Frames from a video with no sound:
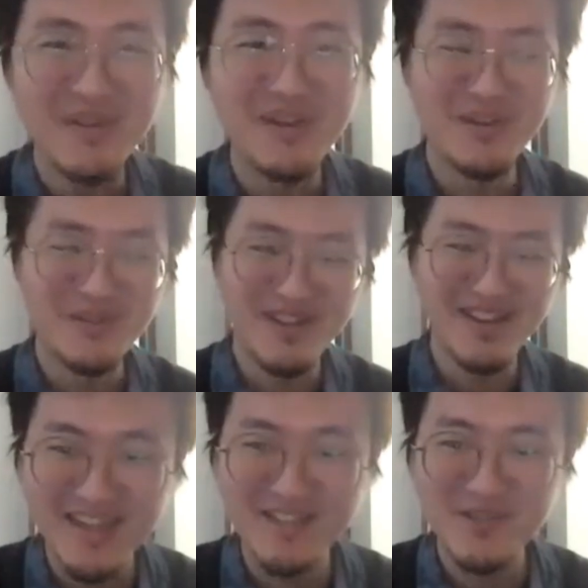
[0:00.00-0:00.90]
we don't
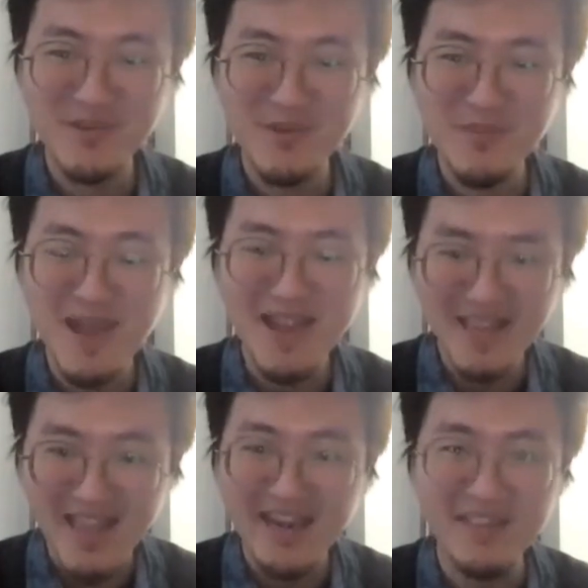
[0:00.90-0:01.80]
intend to
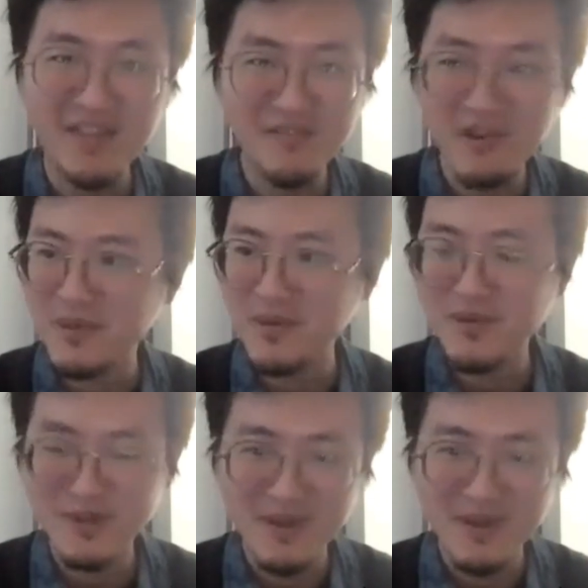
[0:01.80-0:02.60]
buy anything from you